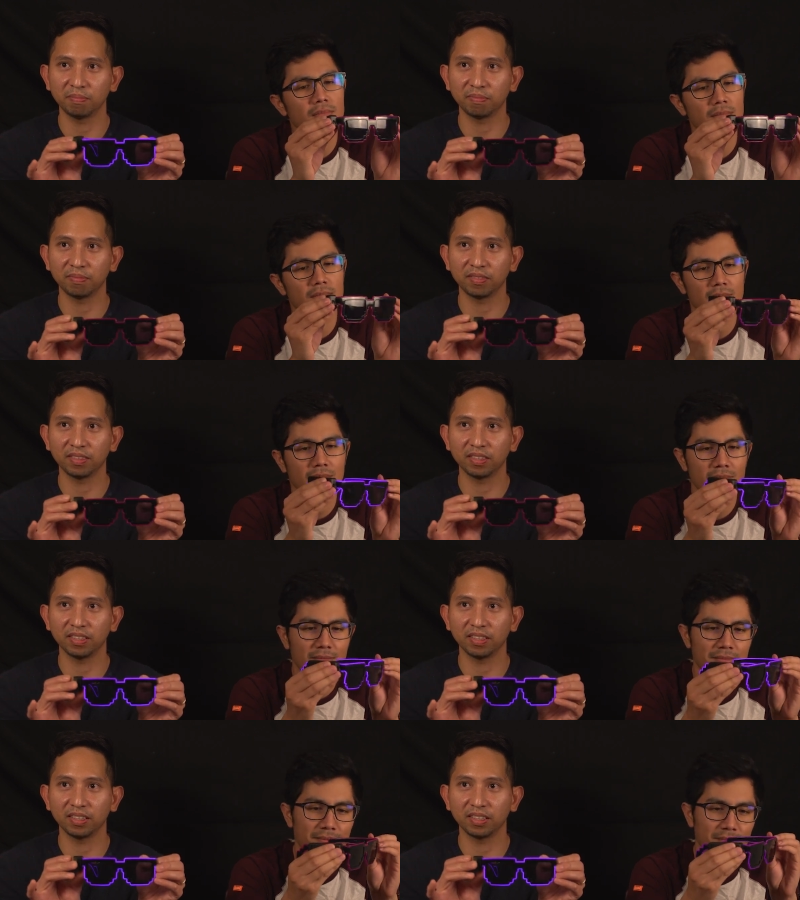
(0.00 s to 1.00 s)

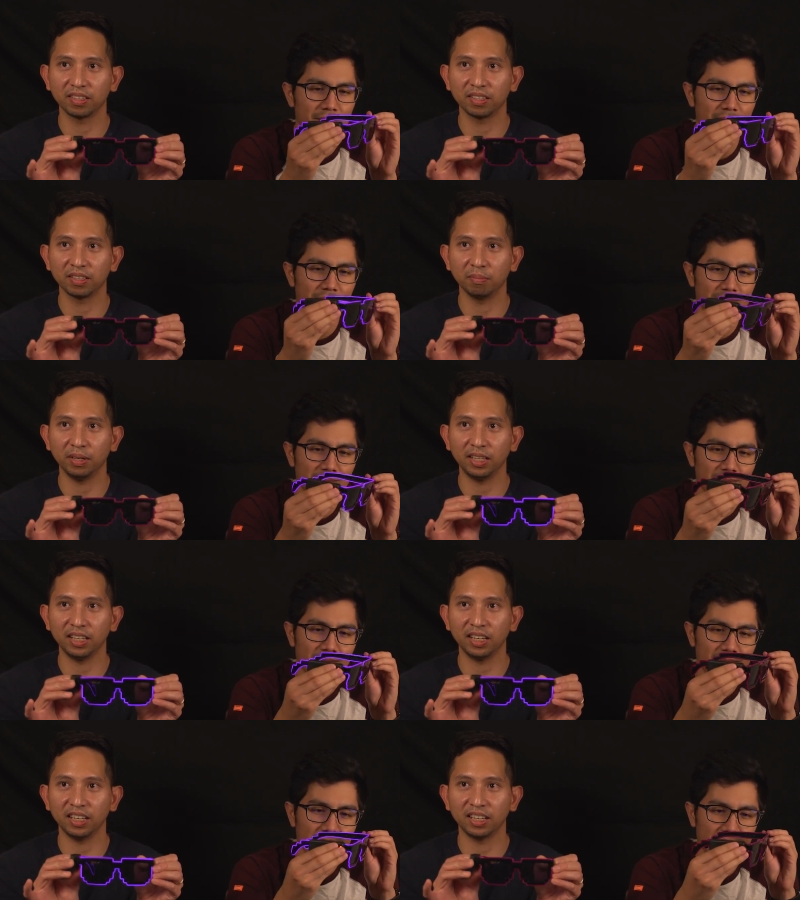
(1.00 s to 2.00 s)

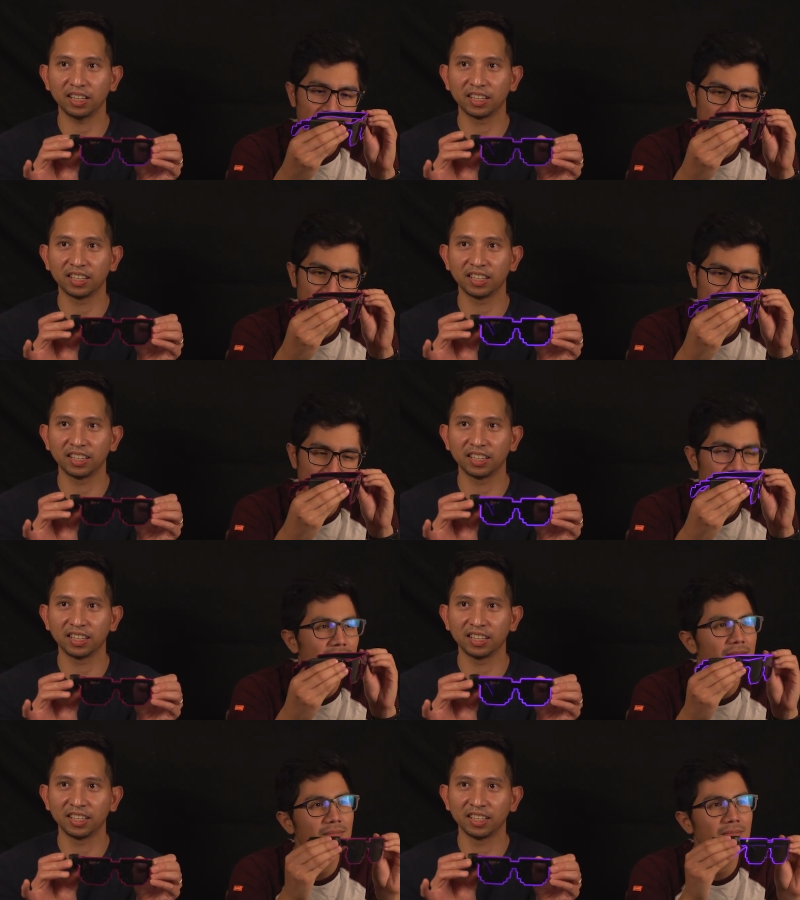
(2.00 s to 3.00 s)

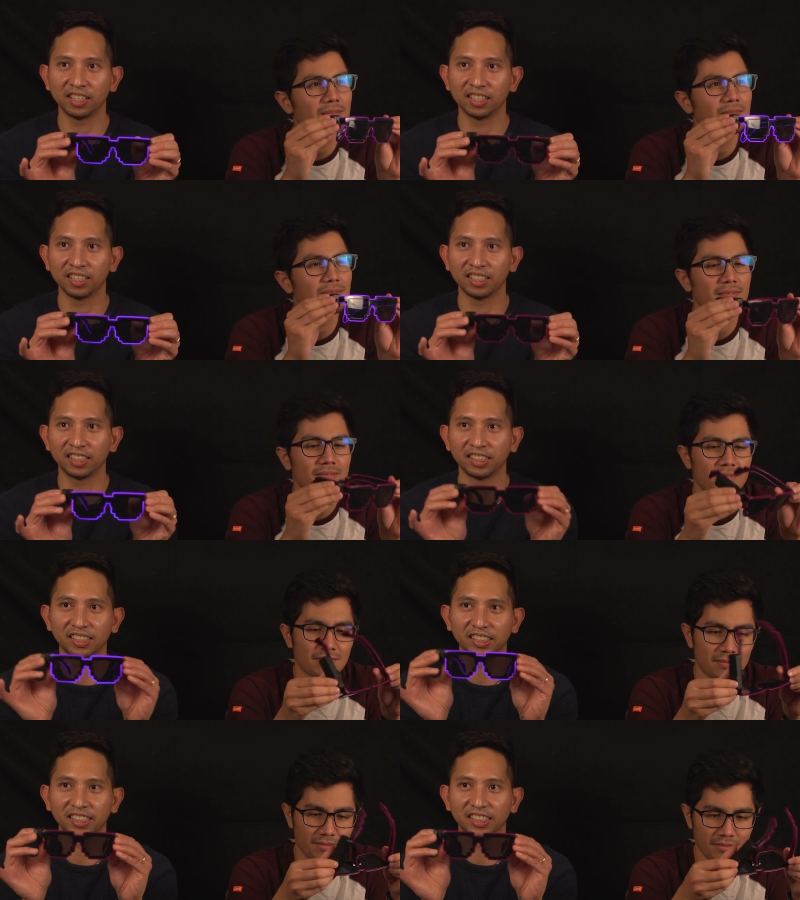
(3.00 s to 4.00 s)

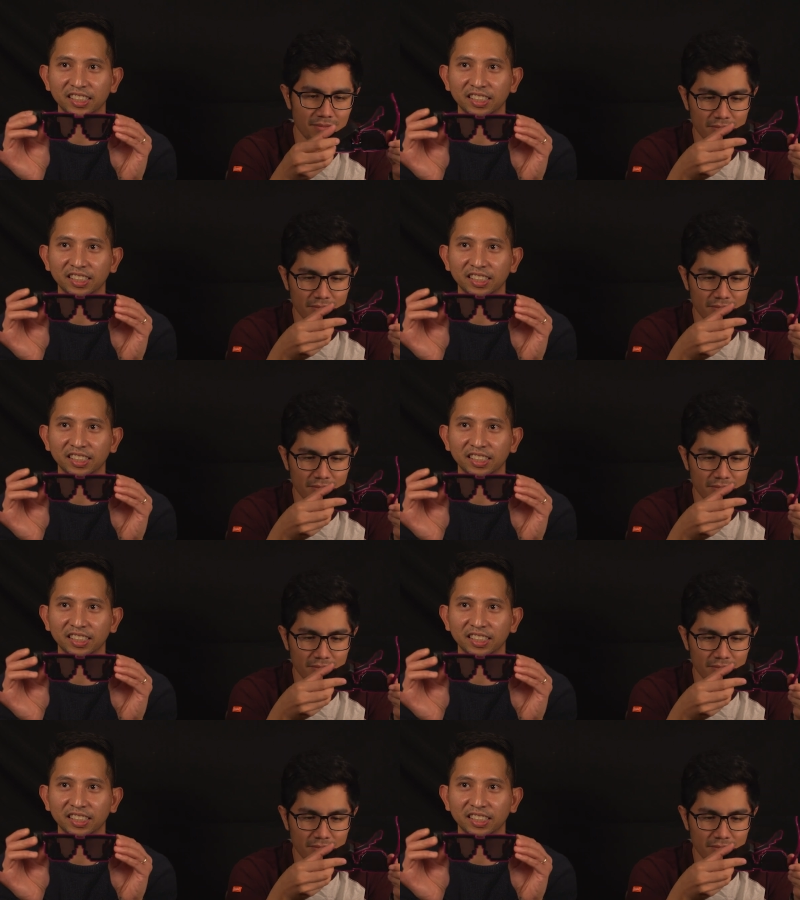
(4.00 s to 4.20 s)
(no one is talking)